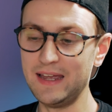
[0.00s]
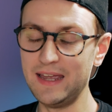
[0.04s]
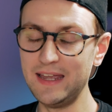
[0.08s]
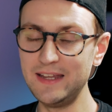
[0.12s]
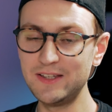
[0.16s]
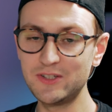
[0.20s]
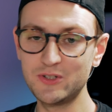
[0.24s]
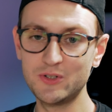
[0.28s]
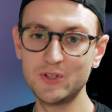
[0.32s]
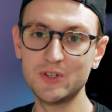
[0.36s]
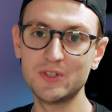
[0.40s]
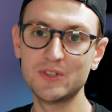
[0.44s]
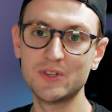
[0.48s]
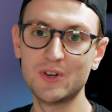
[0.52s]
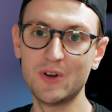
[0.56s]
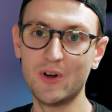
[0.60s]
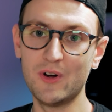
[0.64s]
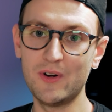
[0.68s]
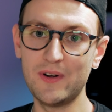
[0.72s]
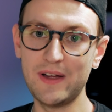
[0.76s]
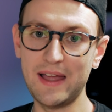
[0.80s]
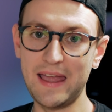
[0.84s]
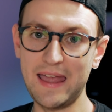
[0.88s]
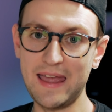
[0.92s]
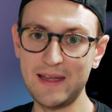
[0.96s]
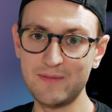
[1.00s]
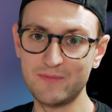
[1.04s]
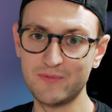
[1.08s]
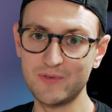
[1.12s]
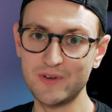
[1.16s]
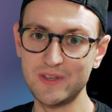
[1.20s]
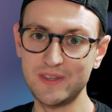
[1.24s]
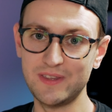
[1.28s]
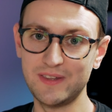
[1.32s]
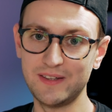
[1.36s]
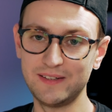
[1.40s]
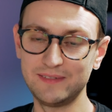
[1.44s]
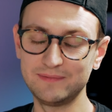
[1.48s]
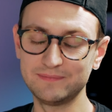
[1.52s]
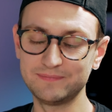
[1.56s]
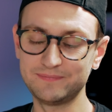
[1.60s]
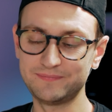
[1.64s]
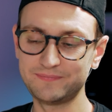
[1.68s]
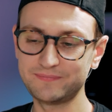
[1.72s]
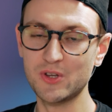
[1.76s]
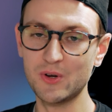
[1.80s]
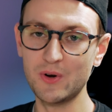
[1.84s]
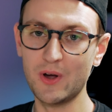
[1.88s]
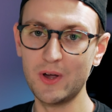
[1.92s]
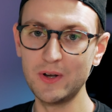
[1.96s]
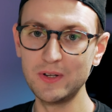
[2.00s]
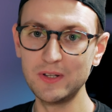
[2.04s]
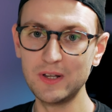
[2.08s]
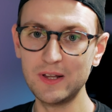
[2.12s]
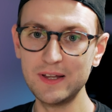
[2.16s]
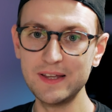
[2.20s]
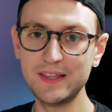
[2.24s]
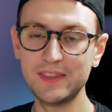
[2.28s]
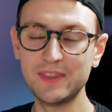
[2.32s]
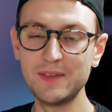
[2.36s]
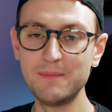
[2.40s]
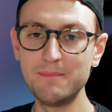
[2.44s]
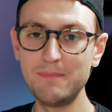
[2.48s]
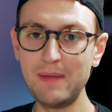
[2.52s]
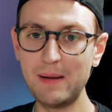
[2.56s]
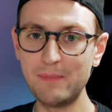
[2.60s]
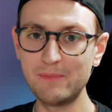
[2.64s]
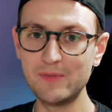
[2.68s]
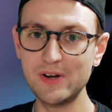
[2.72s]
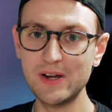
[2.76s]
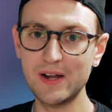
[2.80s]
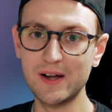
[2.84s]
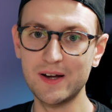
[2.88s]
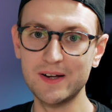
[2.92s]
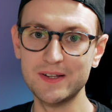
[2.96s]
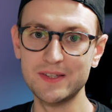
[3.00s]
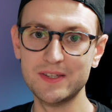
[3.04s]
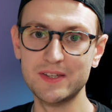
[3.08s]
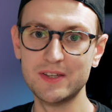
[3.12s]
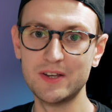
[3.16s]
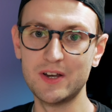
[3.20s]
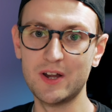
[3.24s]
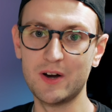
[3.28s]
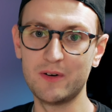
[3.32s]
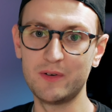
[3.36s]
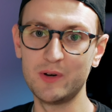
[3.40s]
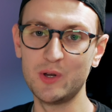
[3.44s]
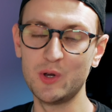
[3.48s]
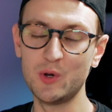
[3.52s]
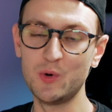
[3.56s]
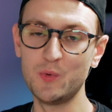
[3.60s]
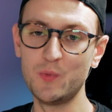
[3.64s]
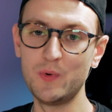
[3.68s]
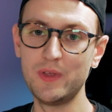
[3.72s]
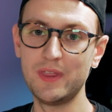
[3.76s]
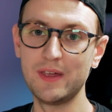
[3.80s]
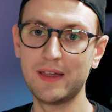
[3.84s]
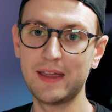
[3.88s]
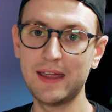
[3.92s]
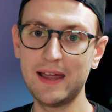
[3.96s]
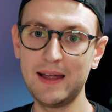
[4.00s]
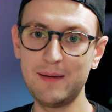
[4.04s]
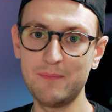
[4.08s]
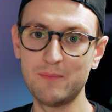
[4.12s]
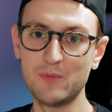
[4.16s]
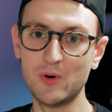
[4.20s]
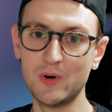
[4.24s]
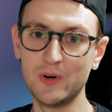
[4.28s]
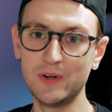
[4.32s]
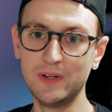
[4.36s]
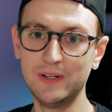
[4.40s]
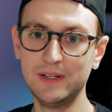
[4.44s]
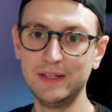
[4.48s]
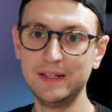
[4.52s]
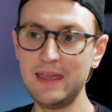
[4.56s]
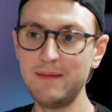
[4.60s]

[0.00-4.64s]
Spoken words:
It's just got everything. So unlike the memory card scenario with a camera,